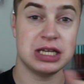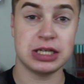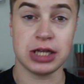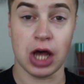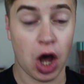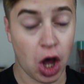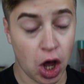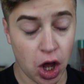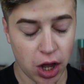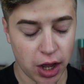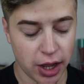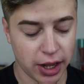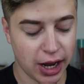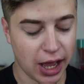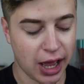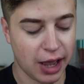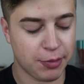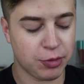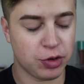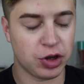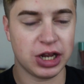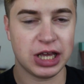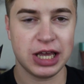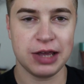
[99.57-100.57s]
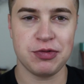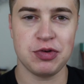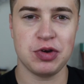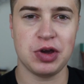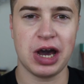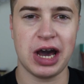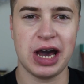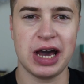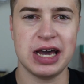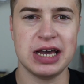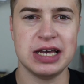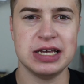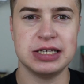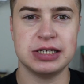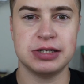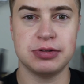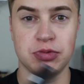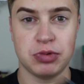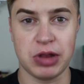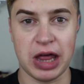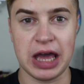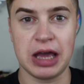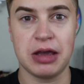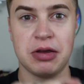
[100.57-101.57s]
this on, I'm going to give you guys
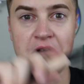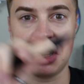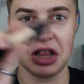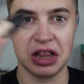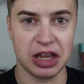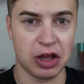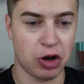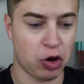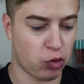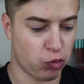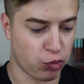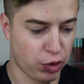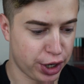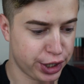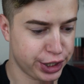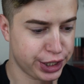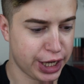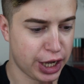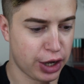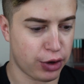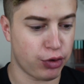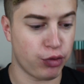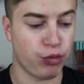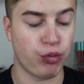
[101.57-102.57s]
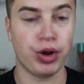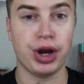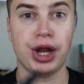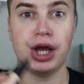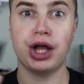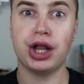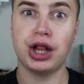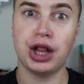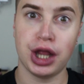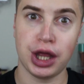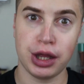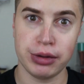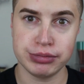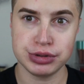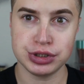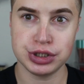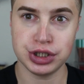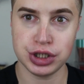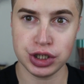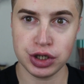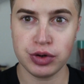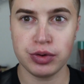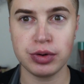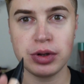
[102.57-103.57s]
like a little rundown of what it claims
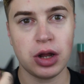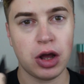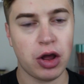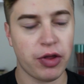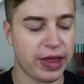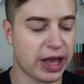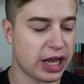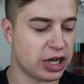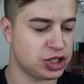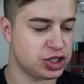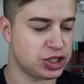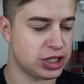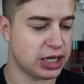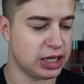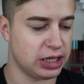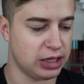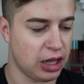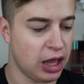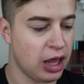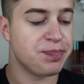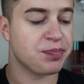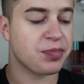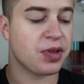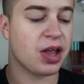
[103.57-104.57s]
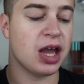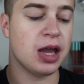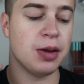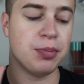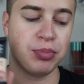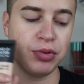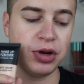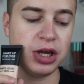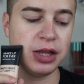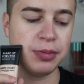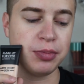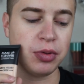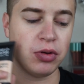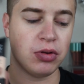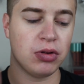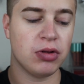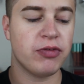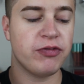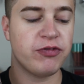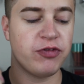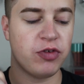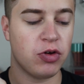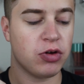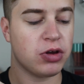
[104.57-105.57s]
to do and all that shit. A breathable,
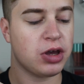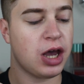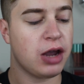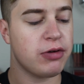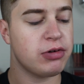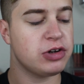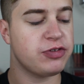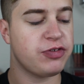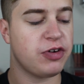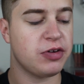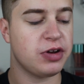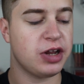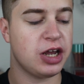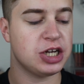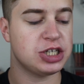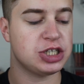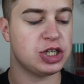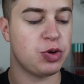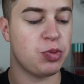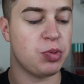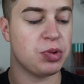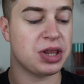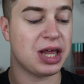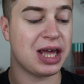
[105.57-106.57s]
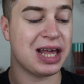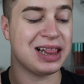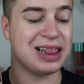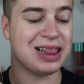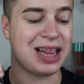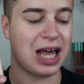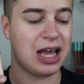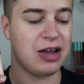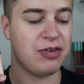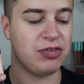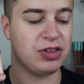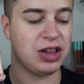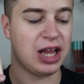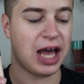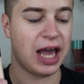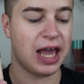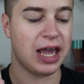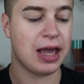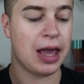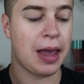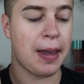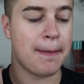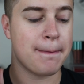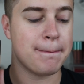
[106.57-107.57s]
full coverage foundation with a
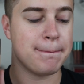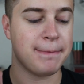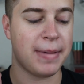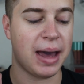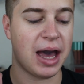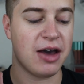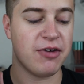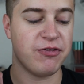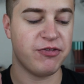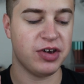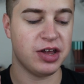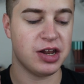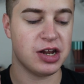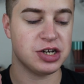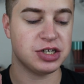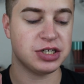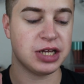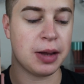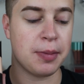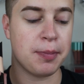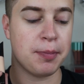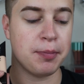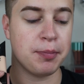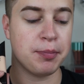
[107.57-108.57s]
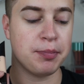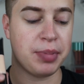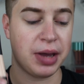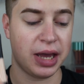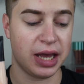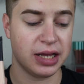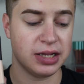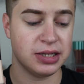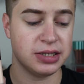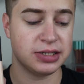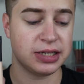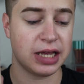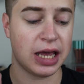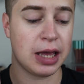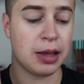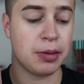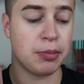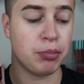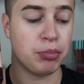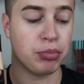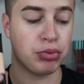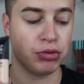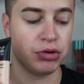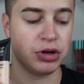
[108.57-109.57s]
lifelike matte finish that bends
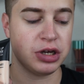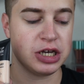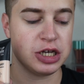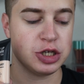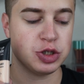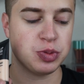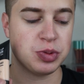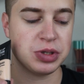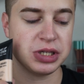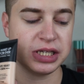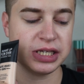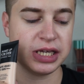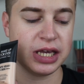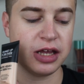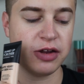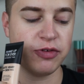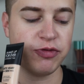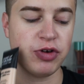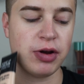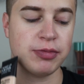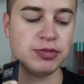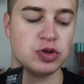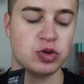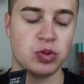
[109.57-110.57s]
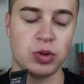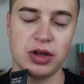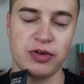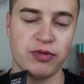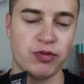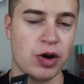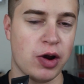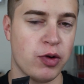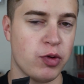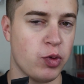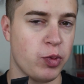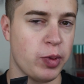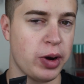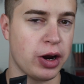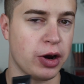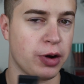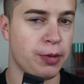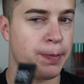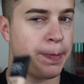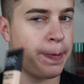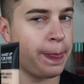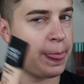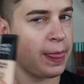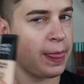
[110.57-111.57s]
and breathes with skin for up to 24-hour
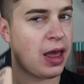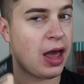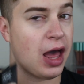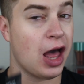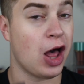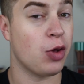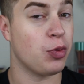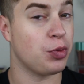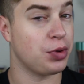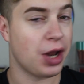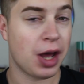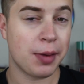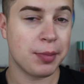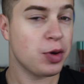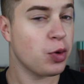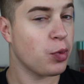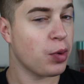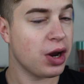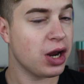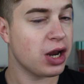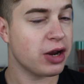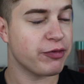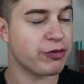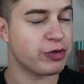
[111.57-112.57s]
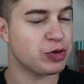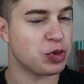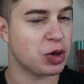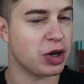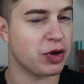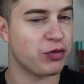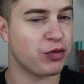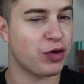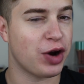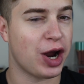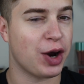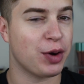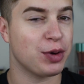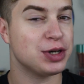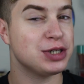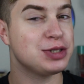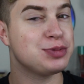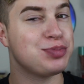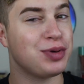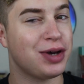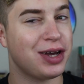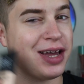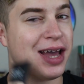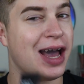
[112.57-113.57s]
wear. I will not be wearing it for 24
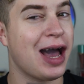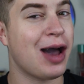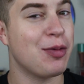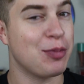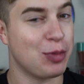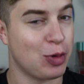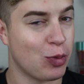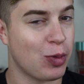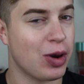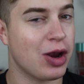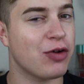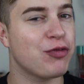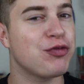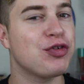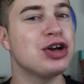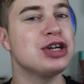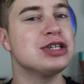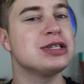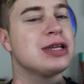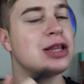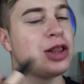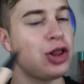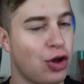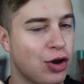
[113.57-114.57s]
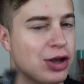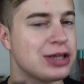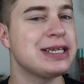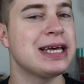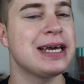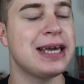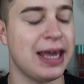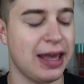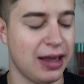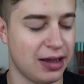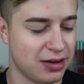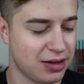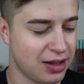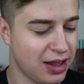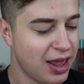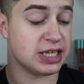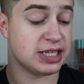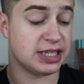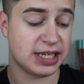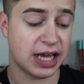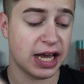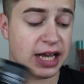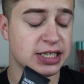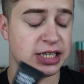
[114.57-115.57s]
hours, but I'm going to wear it for as long as I can. It
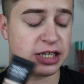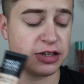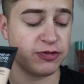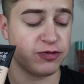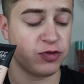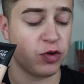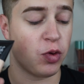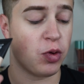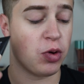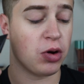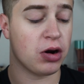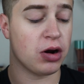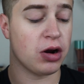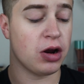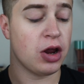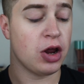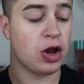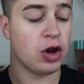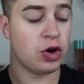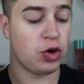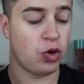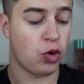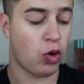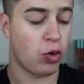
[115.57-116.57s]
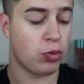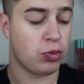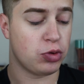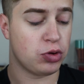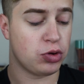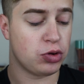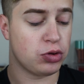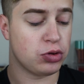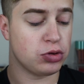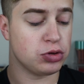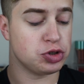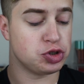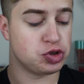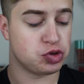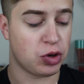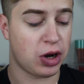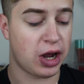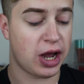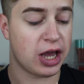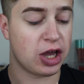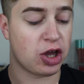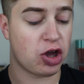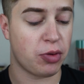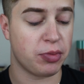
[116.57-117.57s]
says it's for normal,
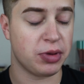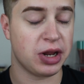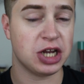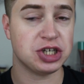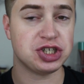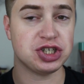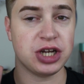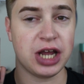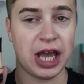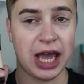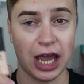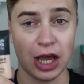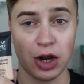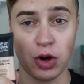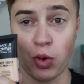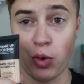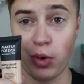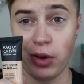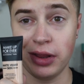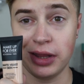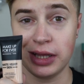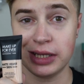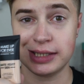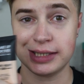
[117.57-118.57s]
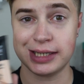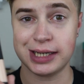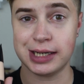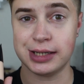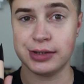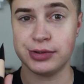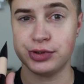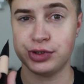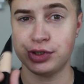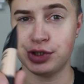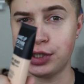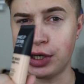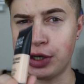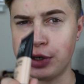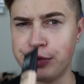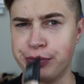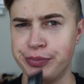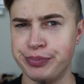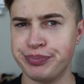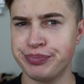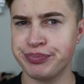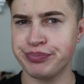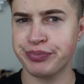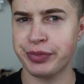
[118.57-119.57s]
dry, combination, and oily skin,
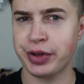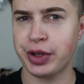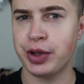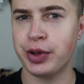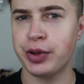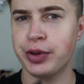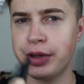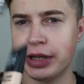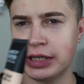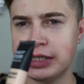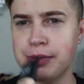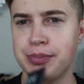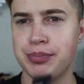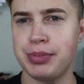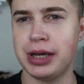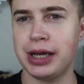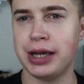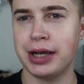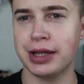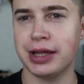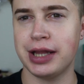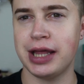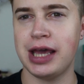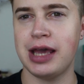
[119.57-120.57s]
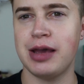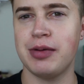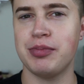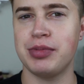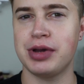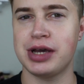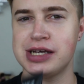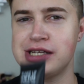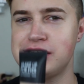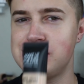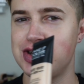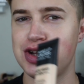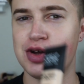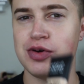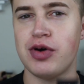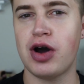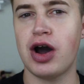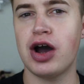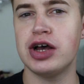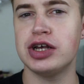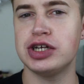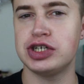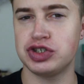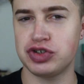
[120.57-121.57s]
so it's a big claim because, you know,
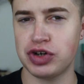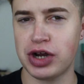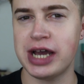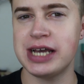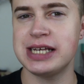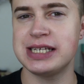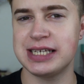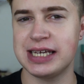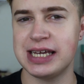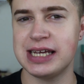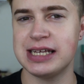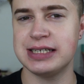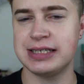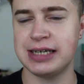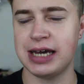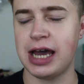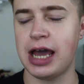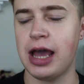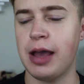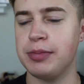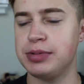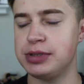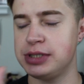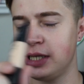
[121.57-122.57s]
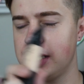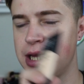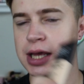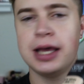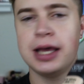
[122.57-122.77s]
us dry skin types,